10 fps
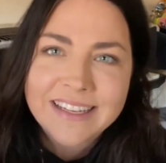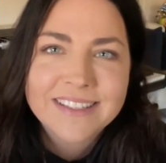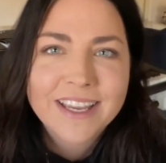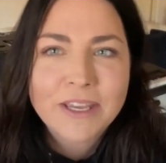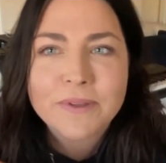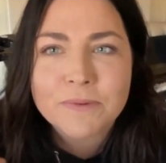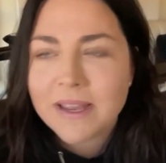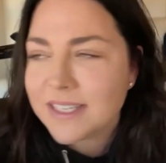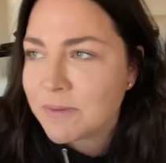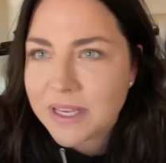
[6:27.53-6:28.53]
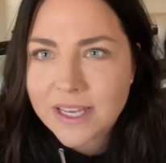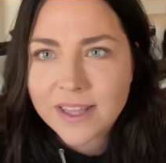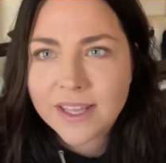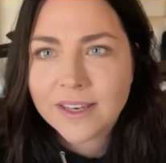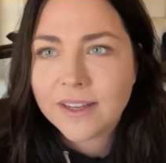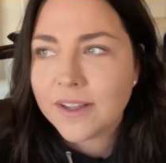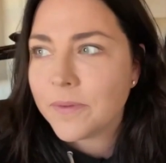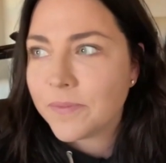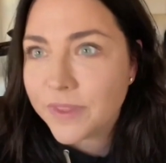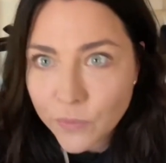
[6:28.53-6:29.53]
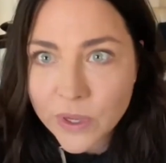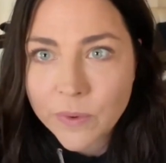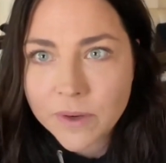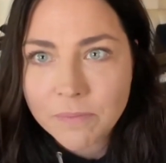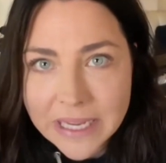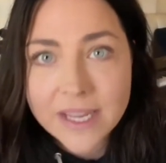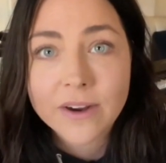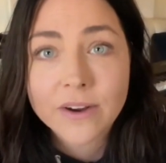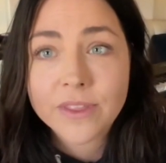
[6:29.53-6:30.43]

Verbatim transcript: It's like it was meant to be that we would be here,